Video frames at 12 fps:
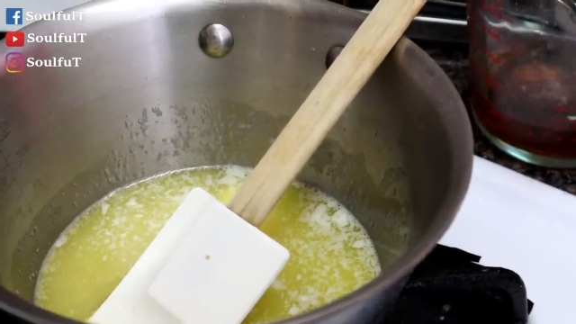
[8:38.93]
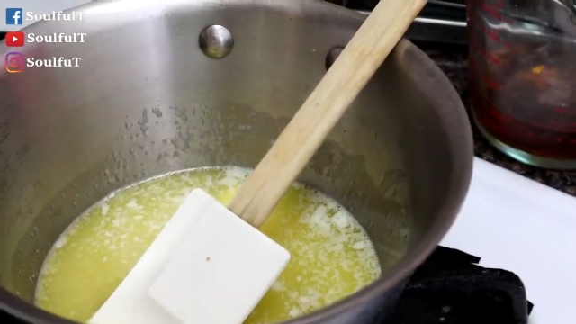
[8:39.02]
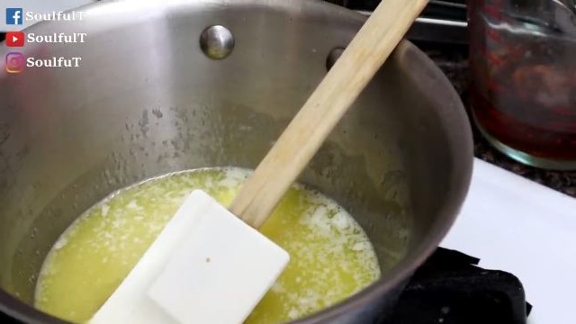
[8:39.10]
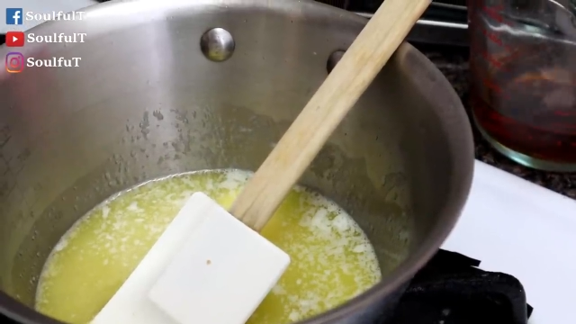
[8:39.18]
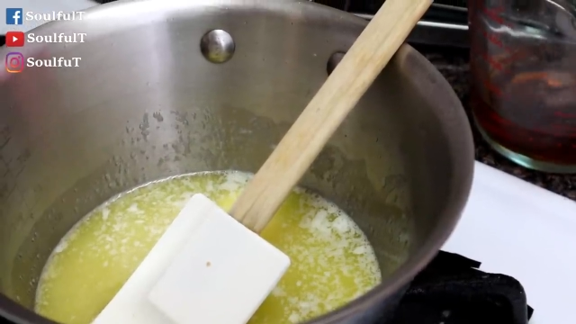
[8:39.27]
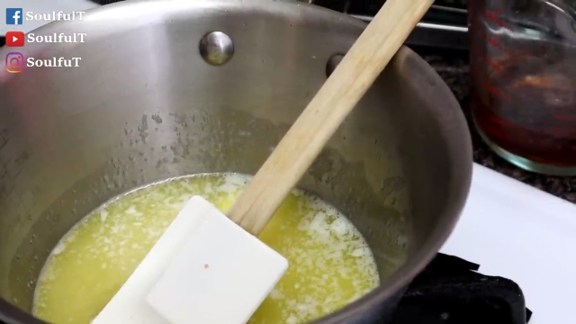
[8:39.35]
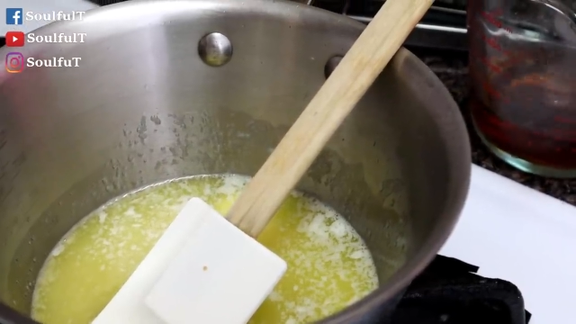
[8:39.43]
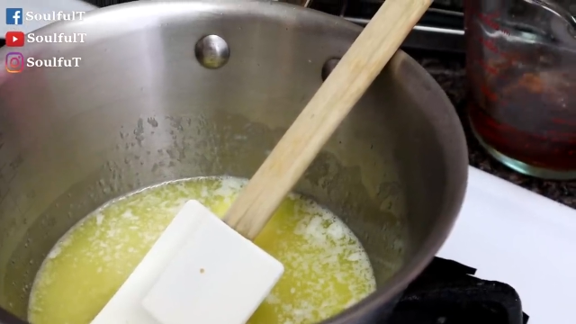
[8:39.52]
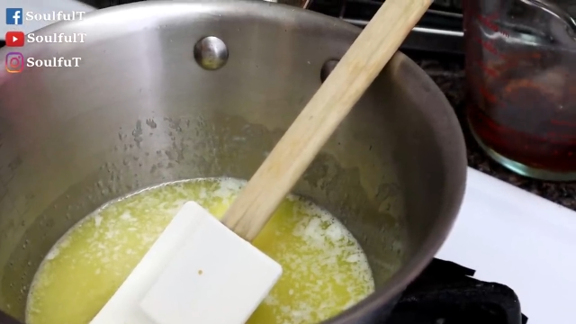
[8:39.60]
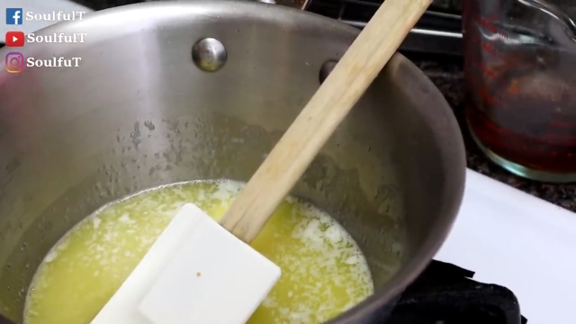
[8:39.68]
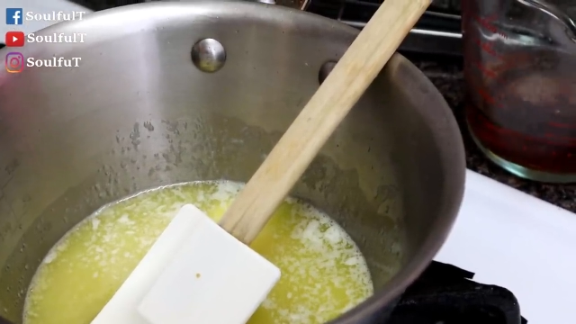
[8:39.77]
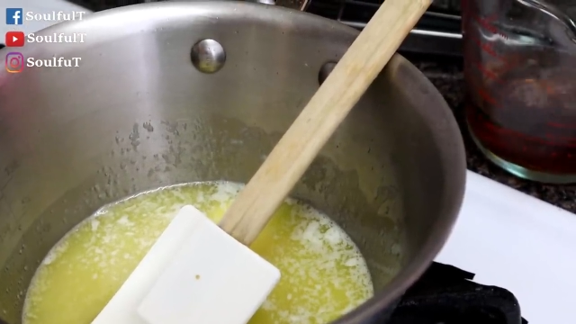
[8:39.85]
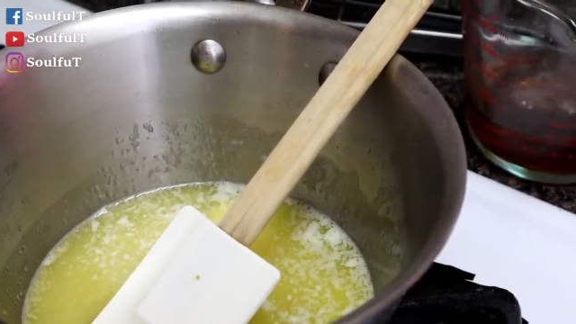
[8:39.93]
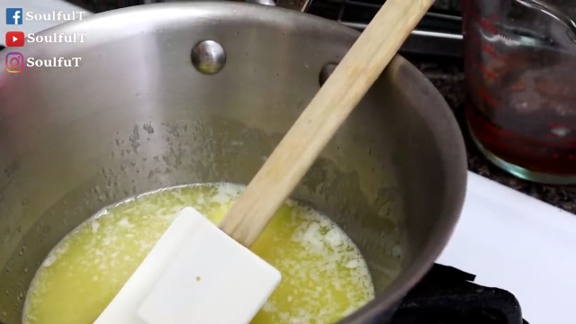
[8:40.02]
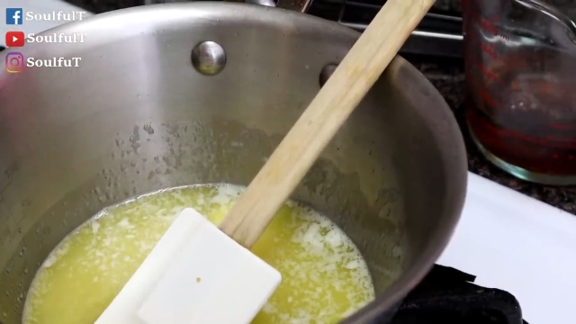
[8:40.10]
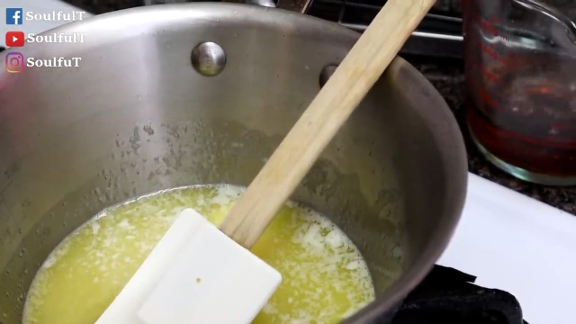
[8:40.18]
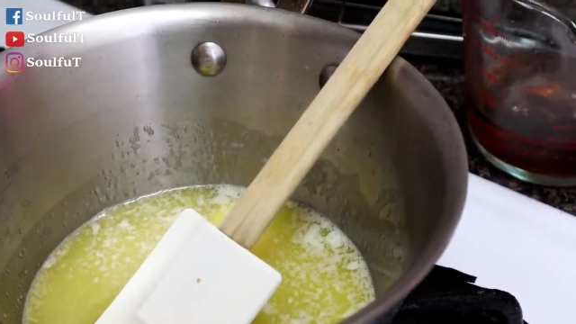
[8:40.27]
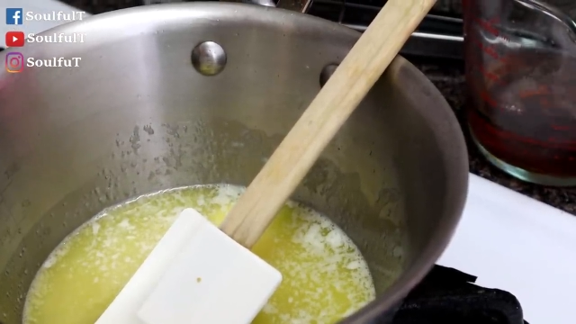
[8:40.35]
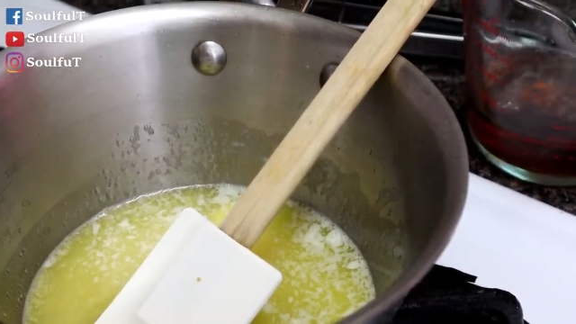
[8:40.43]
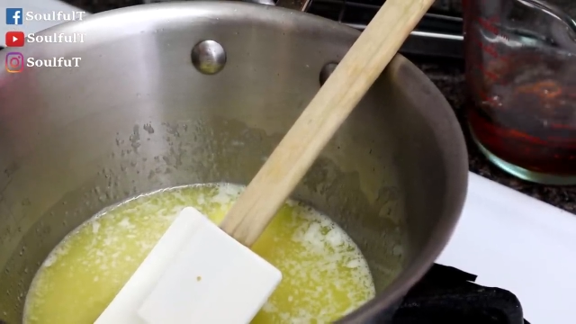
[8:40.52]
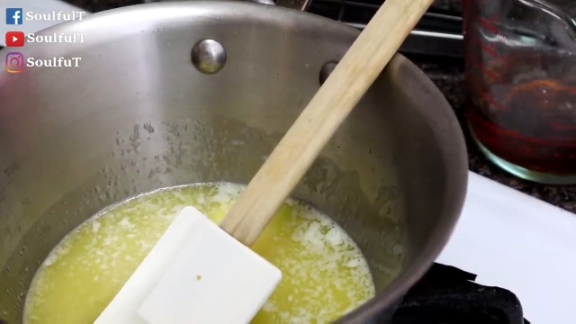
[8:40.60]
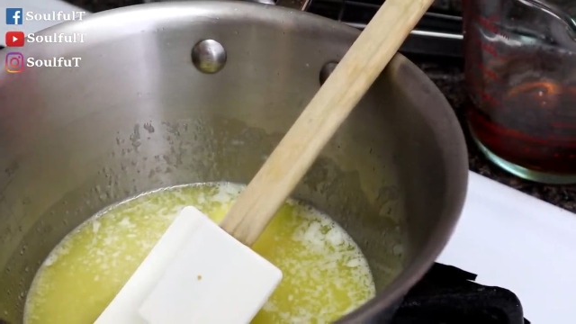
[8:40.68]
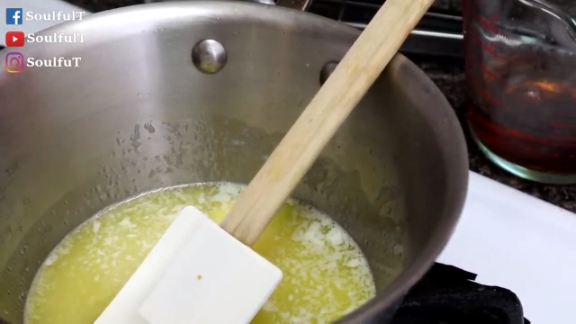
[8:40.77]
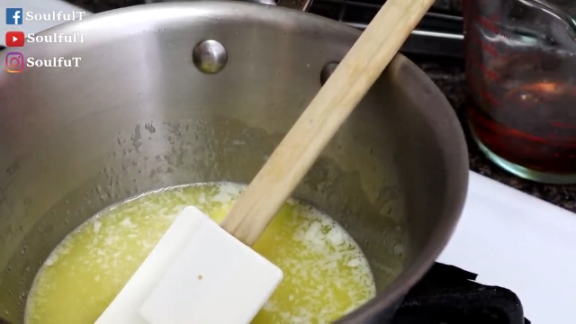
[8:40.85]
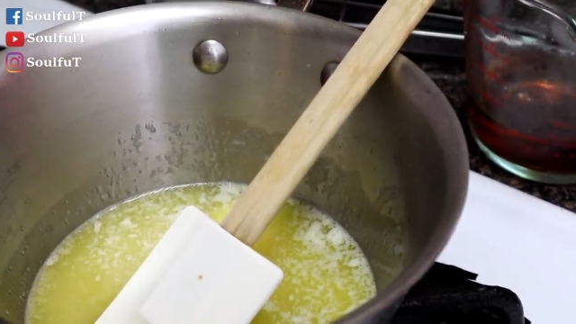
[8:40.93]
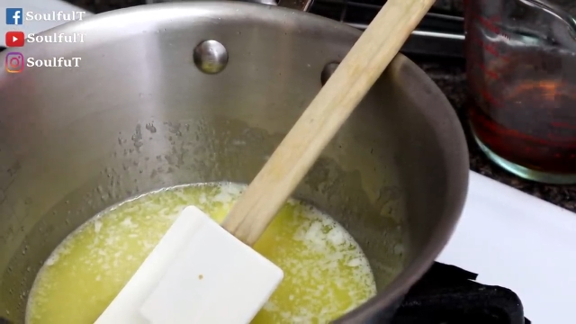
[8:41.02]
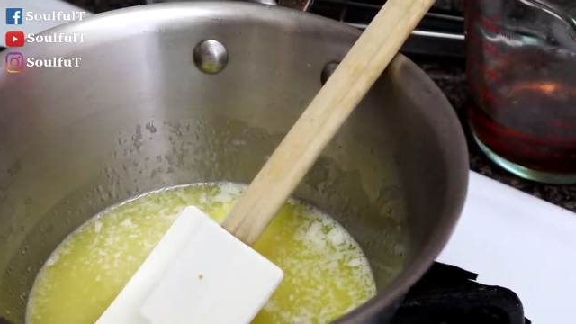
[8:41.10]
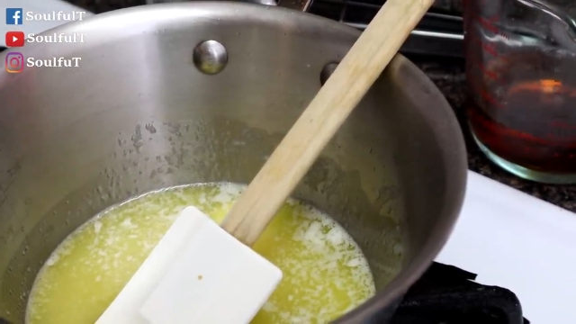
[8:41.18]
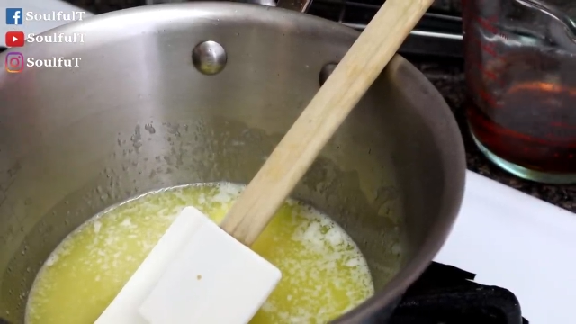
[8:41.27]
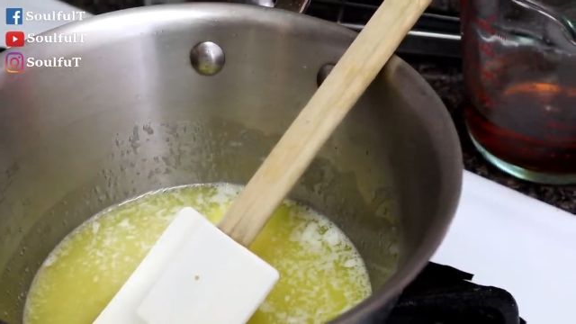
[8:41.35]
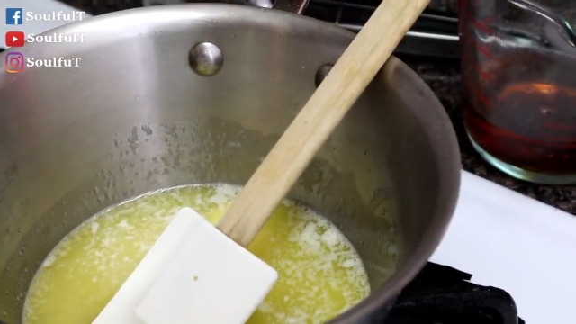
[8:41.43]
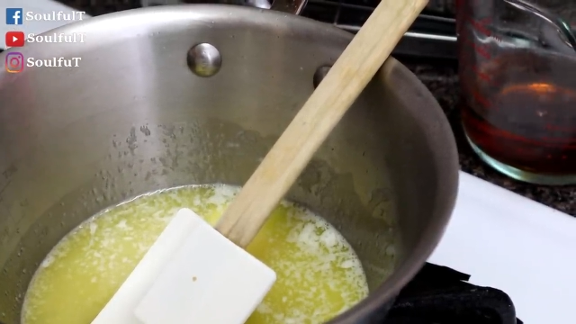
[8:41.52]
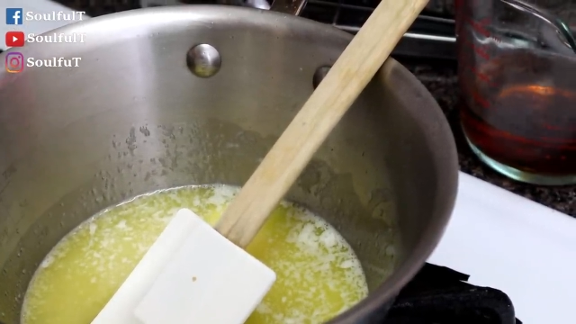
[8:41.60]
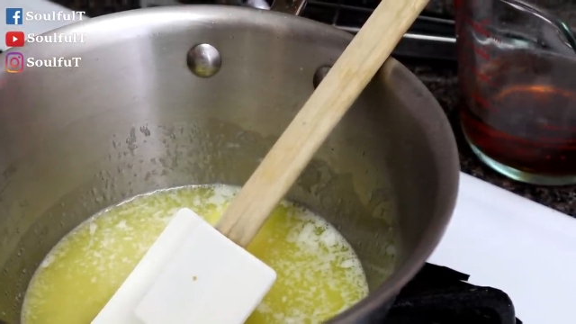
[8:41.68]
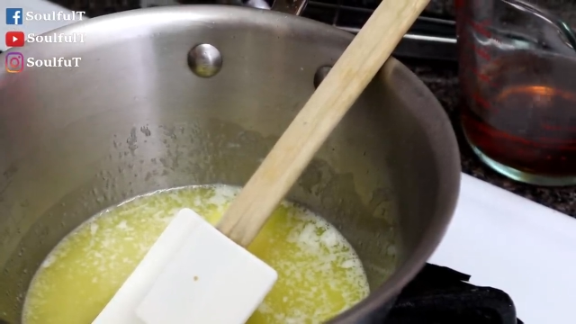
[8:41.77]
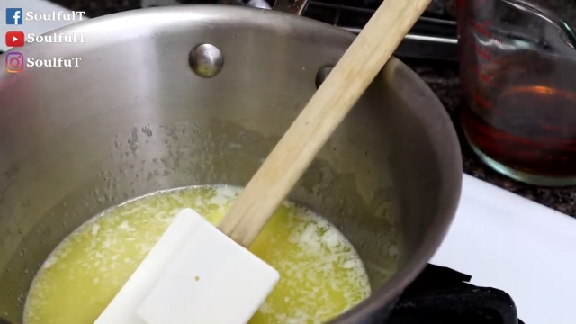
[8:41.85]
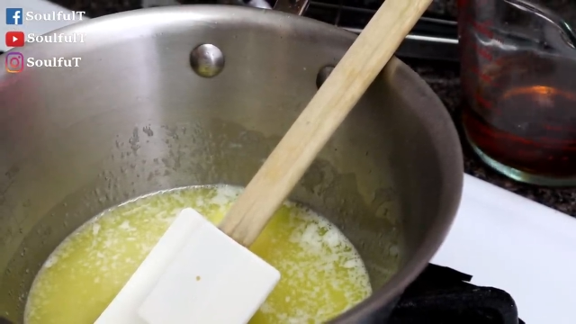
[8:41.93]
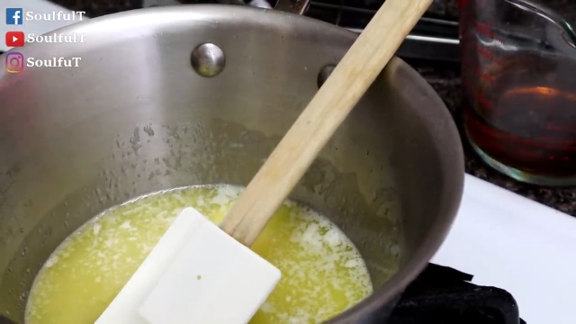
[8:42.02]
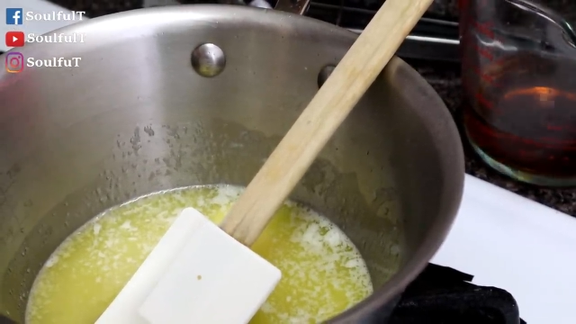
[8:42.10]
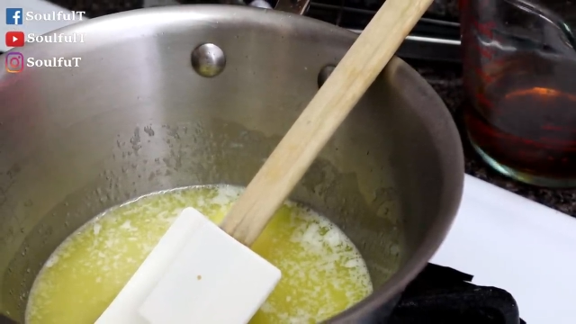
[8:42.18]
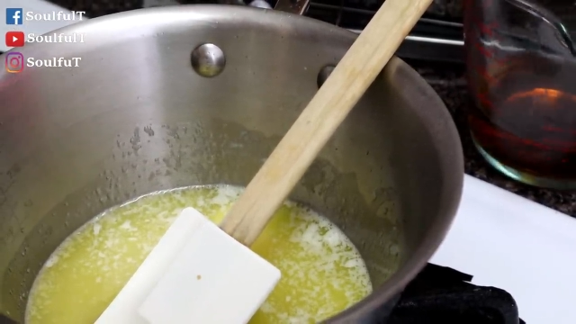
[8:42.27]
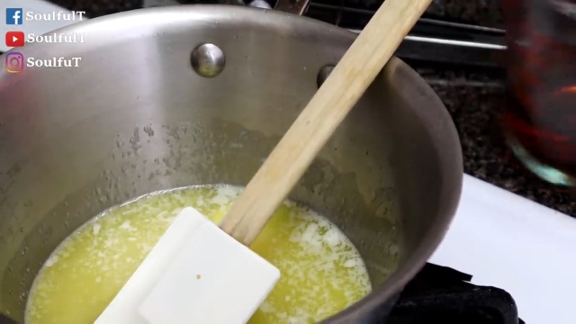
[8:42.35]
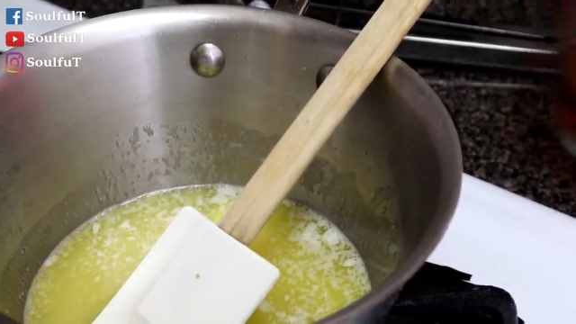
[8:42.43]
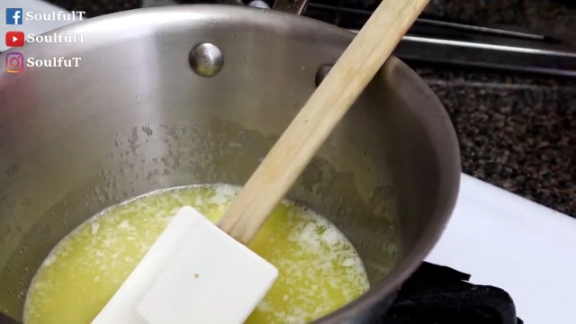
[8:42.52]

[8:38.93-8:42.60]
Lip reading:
(no speaker visible)